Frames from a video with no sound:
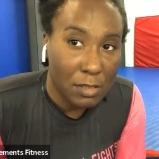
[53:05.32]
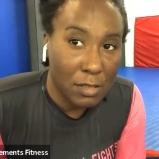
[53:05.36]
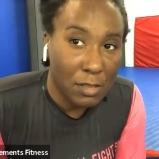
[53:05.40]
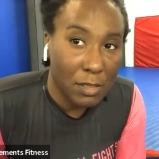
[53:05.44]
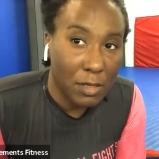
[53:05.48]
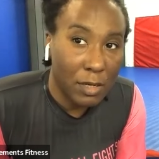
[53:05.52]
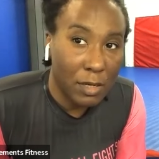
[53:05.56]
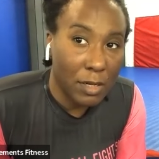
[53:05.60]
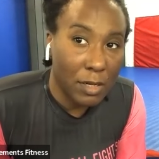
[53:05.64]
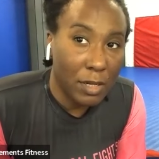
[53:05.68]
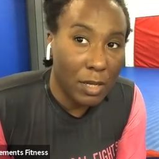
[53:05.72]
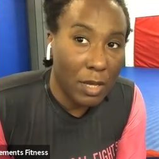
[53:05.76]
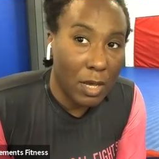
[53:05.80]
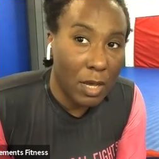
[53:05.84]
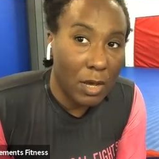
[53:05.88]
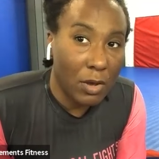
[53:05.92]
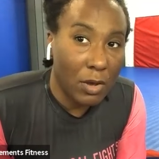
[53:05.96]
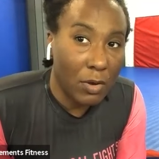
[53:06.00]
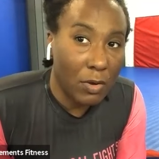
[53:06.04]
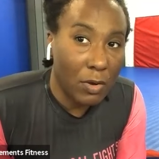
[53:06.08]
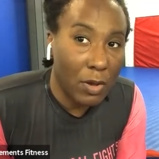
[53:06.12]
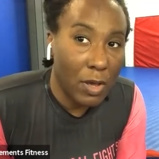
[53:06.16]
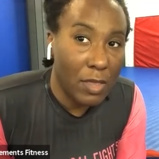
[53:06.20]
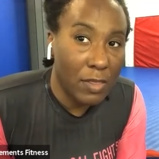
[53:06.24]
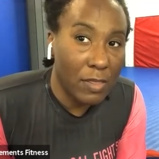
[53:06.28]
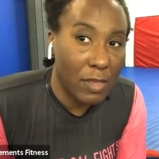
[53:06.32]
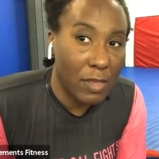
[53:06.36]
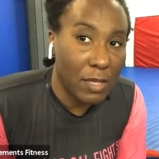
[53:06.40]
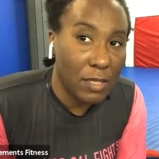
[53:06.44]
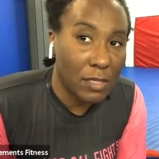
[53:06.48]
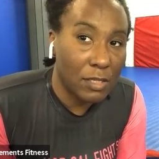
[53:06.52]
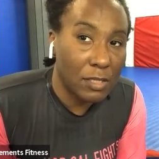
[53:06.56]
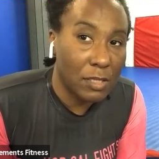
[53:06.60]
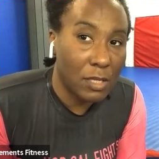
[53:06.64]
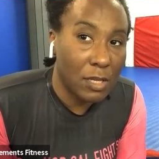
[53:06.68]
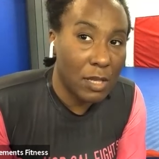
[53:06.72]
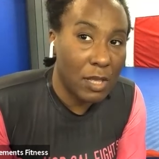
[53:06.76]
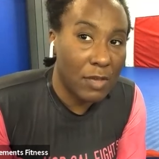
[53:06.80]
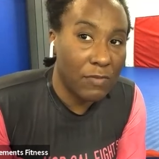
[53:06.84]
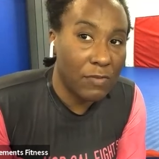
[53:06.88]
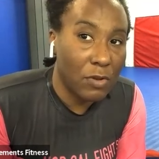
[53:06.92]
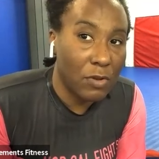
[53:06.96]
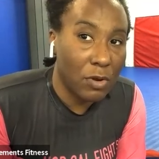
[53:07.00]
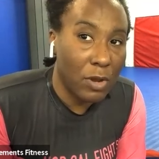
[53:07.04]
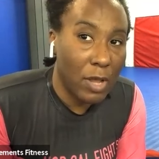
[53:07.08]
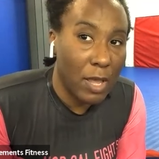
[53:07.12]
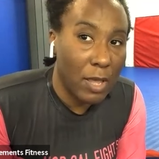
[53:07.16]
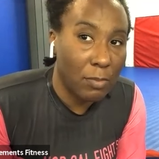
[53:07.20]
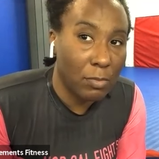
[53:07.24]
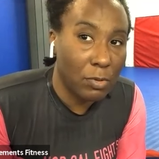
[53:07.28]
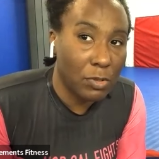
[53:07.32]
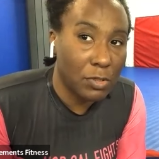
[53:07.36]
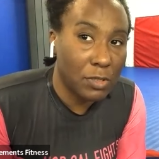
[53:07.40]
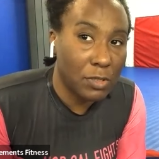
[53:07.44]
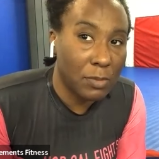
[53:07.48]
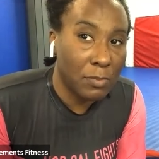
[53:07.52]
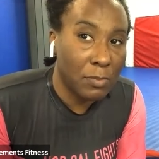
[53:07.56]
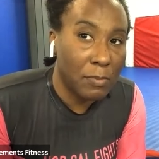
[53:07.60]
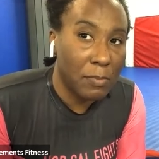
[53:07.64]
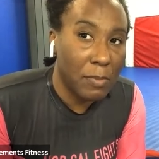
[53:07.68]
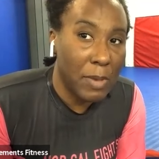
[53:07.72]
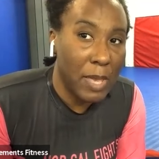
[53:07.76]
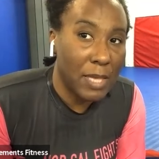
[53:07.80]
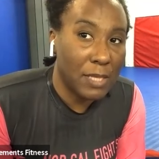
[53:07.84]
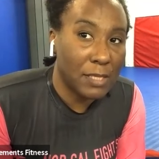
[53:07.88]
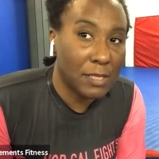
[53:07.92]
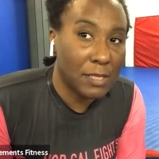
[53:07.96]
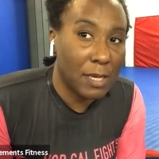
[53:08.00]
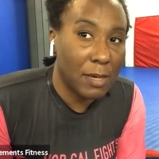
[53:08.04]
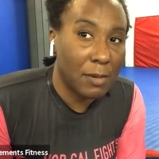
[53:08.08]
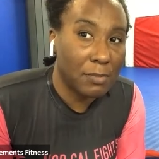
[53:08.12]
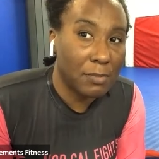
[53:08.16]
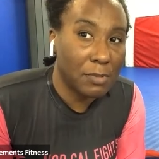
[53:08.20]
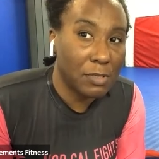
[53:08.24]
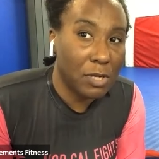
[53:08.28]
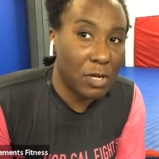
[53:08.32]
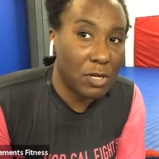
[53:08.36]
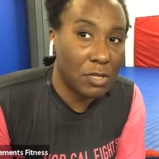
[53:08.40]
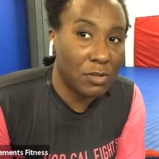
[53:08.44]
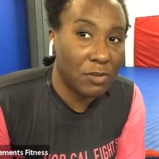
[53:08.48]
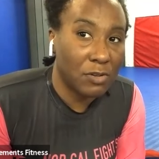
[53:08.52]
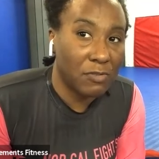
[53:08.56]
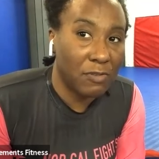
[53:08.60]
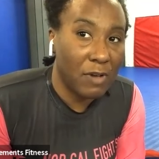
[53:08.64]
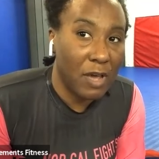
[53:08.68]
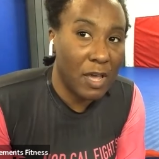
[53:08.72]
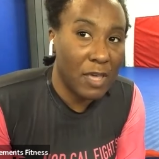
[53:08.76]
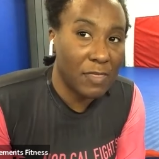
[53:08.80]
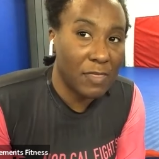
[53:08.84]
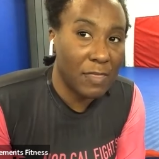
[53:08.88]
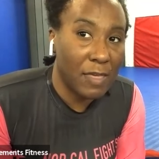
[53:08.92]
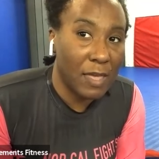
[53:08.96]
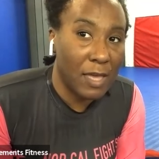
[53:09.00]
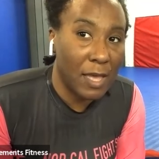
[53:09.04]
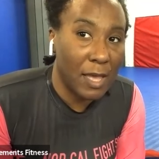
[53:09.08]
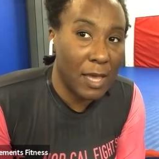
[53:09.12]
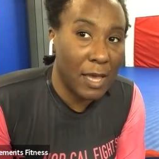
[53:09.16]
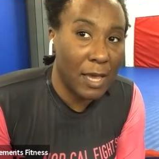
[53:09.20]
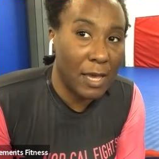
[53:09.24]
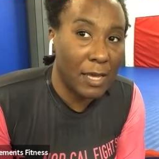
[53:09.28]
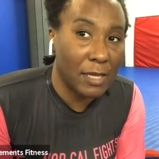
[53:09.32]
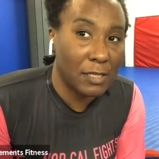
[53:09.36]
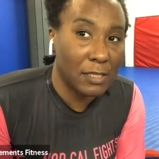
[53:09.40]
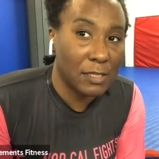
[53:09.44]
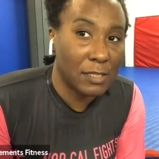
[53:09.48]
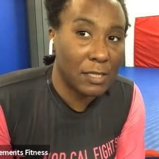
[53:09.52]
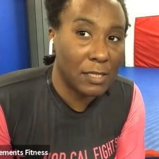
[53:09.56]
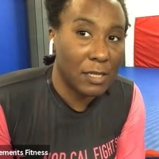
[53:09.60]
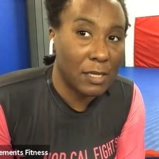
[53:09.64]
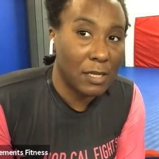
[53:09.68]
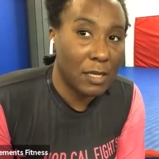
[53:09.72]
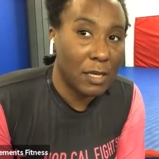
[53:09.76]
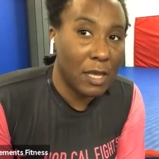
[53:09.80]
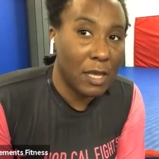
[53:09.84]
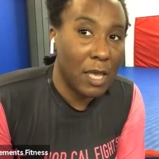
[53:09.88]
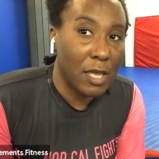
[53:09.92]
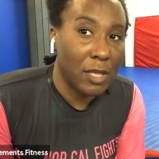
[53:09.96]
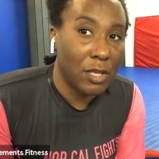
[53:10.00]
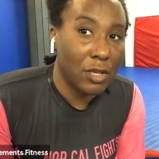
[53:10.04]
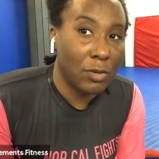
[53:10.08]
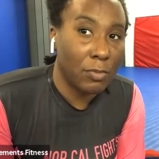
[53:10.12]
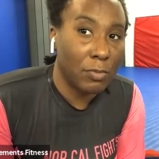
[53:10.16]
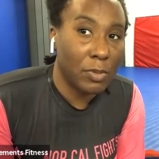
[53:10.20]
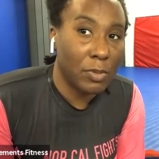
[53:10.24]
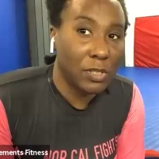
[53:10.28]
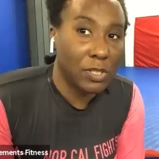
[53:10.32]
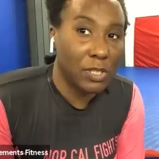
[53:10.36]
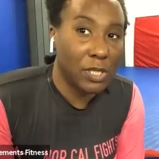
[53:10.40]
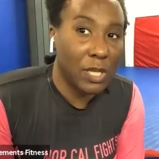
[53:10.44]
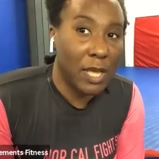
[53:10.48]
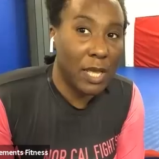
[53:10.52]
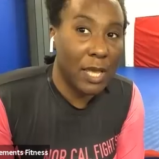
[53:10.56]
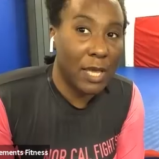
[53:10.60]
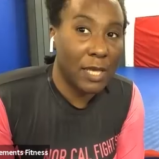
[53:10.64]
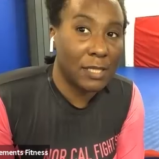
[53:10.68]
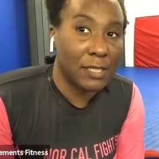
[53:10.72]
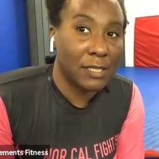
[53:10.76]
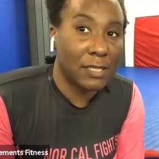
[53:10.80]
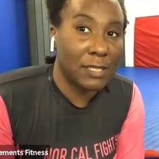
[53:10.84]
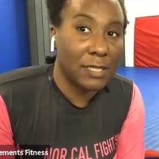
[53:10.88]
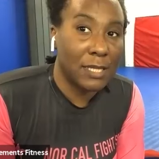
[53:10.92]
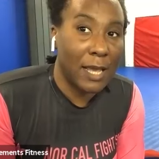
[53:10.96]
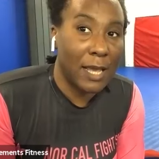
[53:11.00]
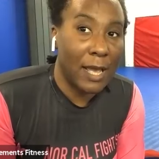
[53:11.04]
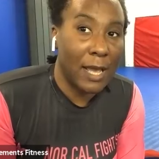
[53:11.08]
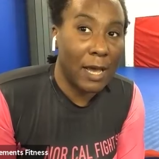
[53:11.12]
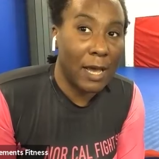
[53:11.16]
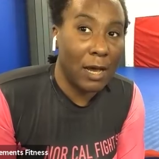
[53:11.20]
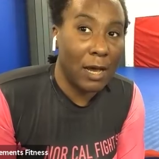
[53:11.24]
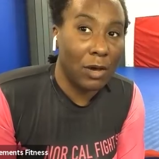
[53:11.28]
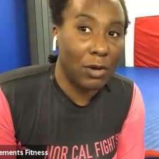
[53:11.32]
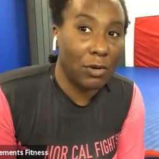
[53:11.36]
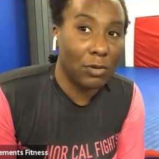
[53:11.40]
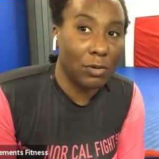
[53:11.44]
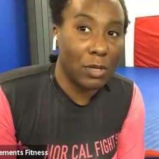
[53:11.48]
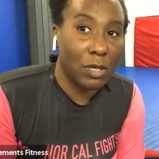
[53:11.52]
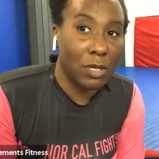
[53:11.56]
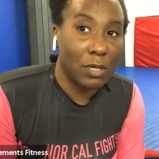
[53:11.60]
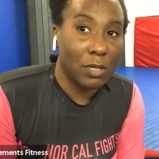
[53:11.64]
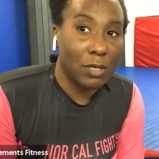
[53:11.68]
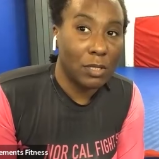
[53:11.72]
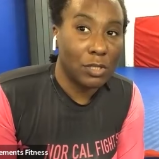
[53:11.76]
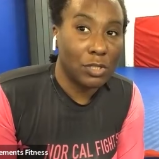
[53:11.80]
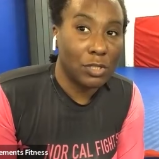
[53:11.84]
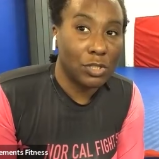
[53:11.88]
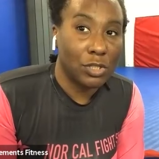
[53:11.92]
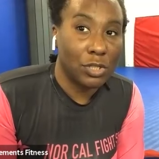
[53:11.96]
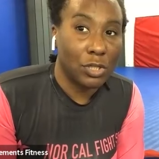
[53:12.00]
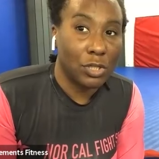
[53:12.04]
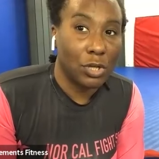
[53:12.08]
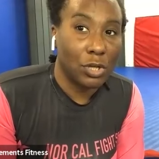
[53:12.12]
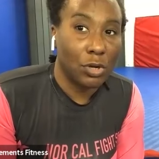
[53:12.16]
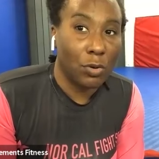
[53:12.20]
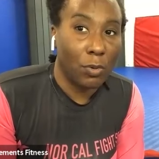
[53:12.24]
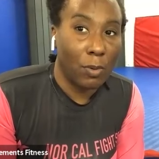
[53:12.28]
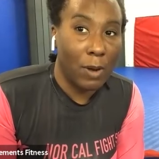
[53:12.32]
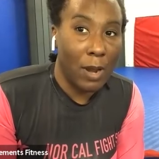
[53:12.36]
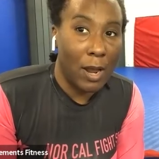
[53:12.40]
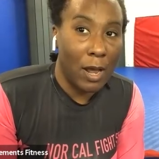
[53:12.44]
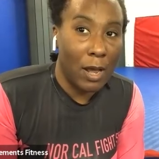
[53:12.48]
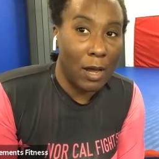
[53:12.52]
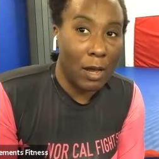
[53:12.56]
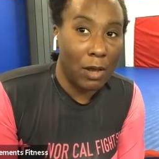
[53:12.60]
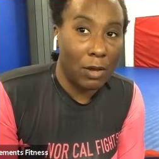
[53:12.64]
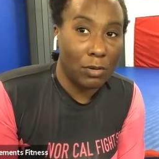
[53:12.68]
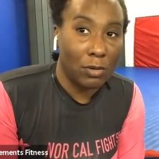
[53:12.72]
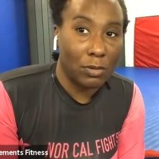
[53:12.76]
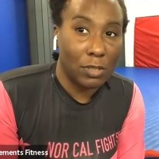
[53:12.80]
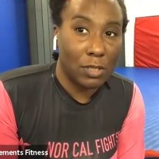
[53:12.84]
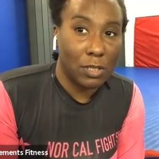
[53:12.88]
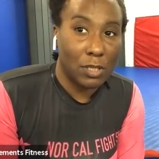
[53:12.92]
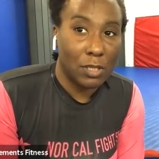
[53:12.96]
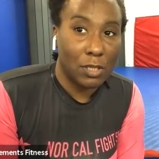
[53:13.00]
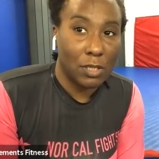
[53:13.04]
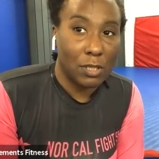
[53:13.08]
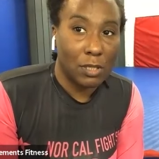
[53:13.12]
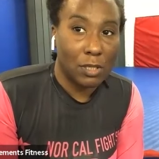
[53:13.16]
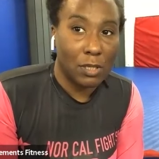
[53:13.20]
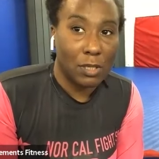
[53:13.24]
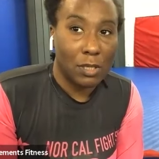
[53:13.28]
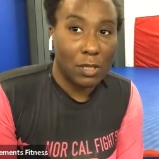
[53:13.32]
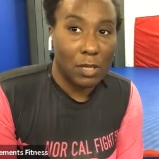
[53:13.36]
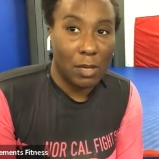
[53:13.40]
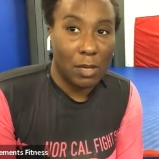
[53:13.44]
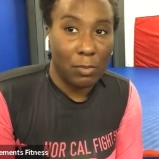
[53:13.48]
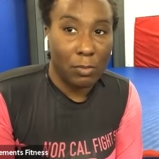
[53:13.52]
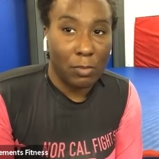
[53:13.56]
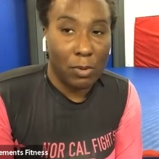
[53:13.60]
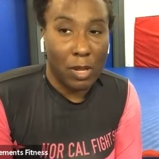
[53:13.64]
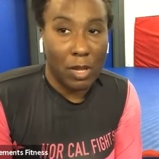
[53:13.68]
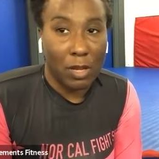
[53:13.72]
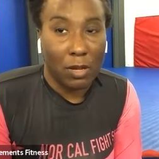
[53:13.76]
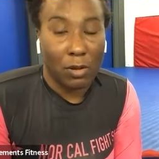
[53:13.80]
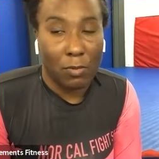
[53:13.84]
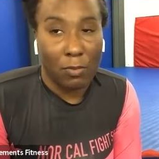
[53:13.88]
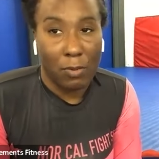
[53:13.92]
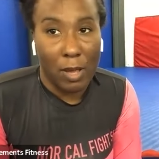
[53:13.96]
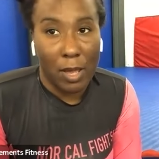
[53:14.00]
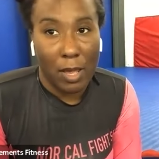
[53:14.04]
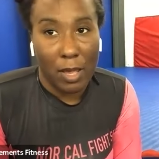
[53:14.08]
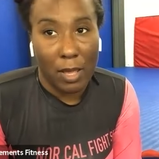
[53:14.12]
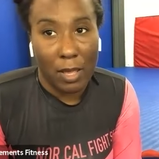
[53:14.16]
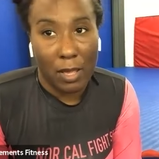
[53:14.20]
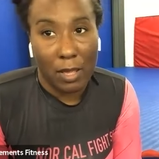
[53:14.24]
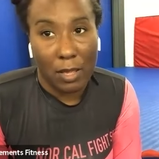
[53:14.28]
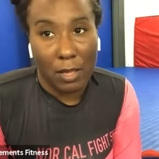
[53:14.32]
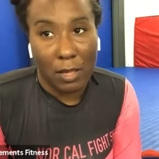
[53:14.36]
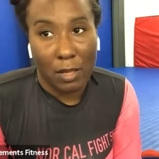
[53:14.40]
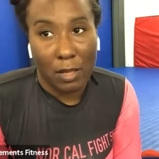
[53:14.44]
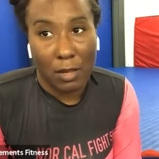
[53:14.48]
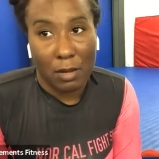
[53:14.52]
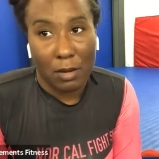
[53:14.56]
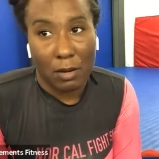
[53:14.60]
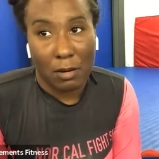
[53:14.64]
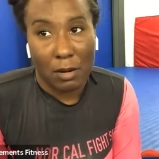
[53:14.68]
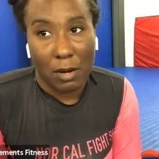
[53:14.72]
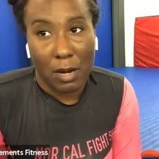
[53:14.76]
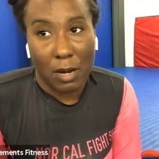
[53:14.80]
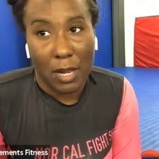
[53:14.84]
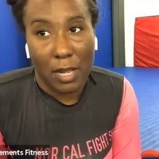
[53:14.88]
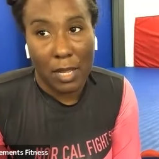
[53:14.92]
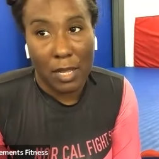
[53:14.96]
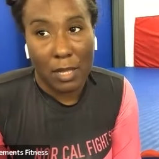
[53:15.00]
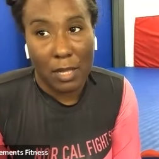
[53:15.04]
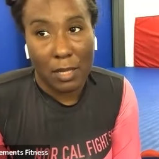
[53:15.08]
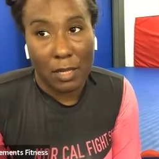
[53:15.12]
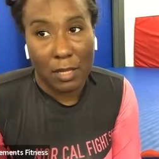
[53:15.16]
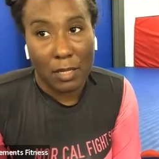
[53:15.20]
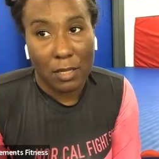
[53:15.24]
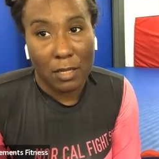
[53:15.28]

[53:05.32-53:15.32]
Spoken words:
There you go. And then if you're able to base up, start to fight the hands, and you can push the hands down to the ground and break away, right?